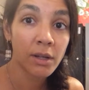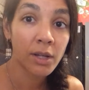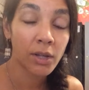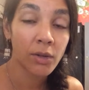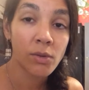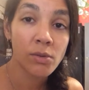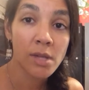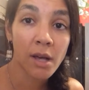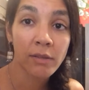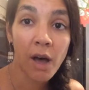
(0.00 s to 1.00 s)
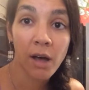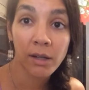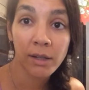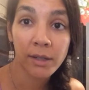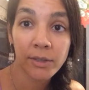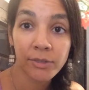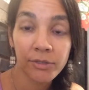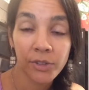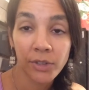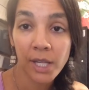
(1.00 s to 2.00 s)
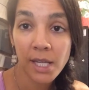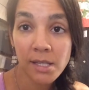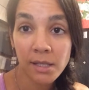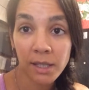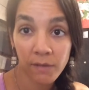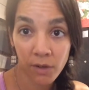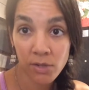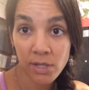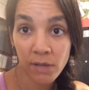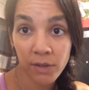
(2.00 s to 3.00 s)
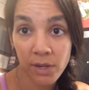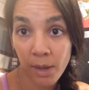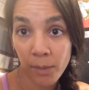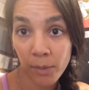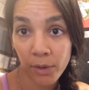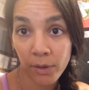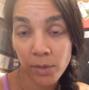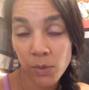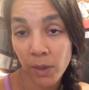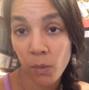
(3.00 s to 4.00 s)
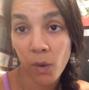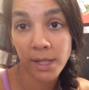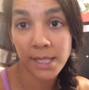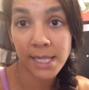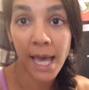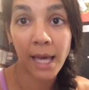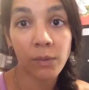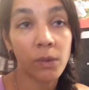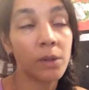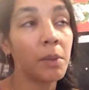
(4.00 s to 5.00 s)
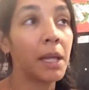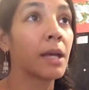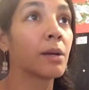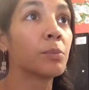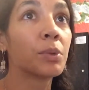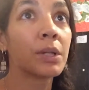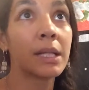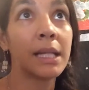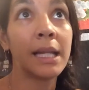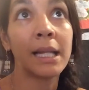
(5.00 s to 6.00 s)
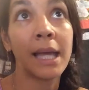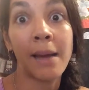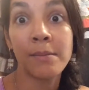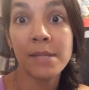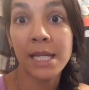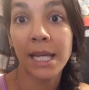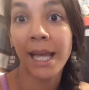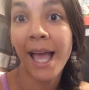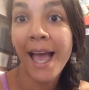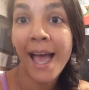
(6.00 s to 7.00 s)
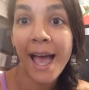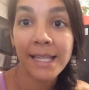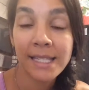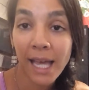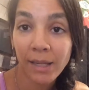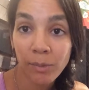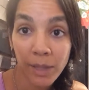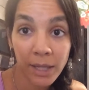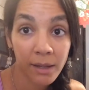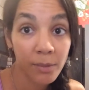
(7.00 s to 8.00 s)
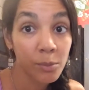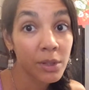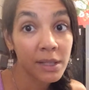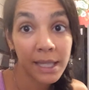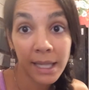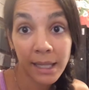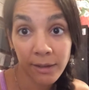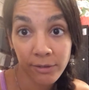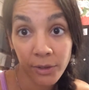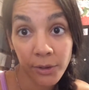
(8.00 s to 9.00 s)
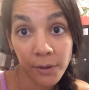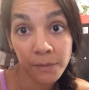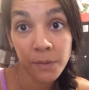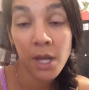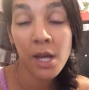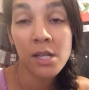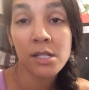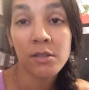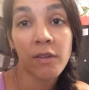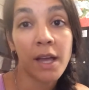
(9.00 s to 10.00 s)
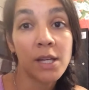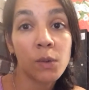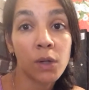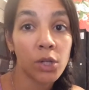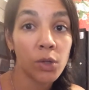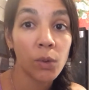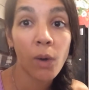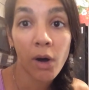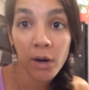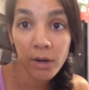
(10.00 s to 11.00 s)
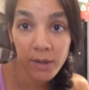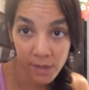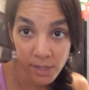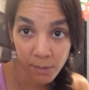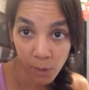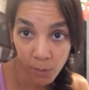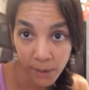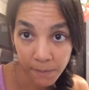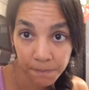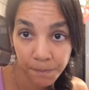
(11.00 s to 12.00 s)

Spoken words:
cues of hunger or fullness. Giving yourself a number between 1 and 10, 1 being completely empty and 10 being completely full. Just find where you are in this moment.